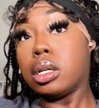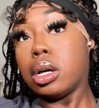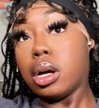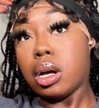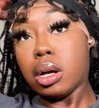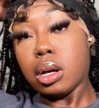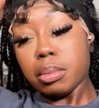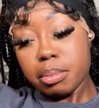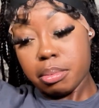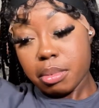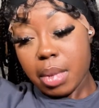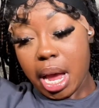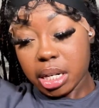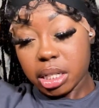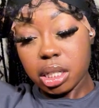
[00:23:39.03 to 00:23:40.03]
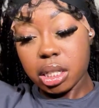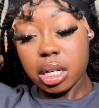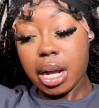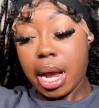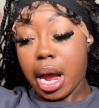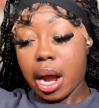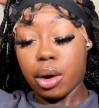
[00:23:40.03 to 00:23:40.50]
Um, I should
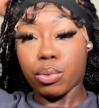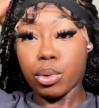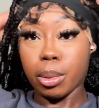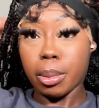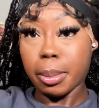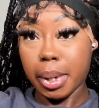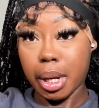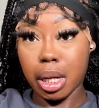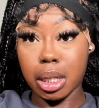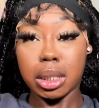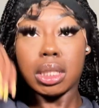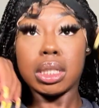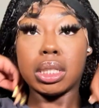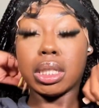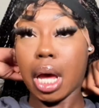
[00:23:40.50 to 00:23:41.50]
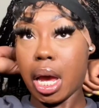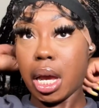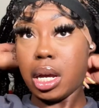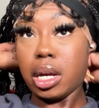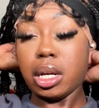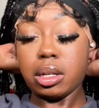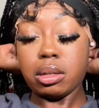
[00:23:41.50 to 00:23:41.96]
have got a rubber band to
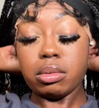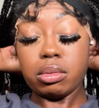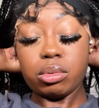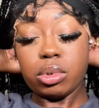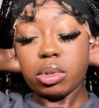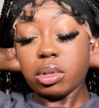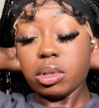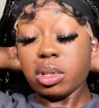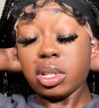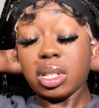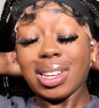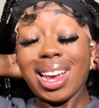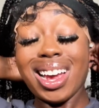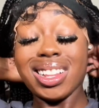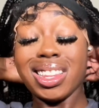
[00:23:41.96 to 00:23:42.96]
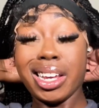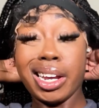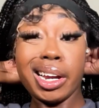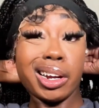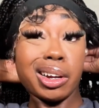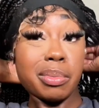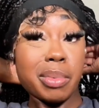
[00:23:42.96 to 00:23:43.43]
tie well, to tie the
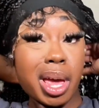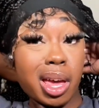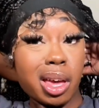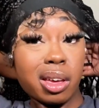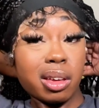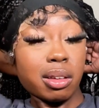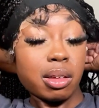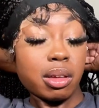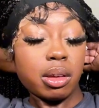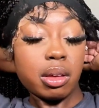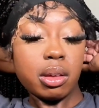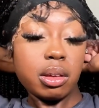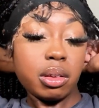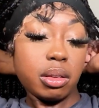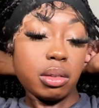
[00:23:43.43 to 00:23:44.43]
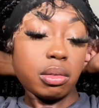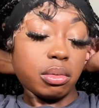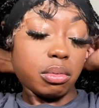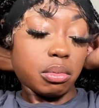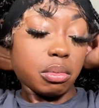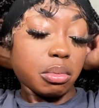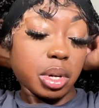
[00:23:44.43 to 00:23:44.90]
hair back,
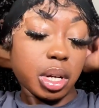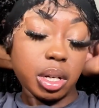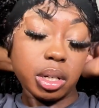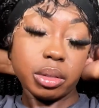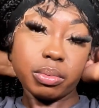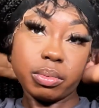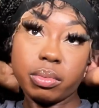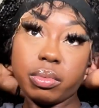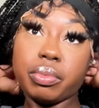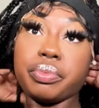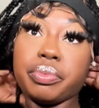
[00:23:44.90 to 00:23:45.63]
but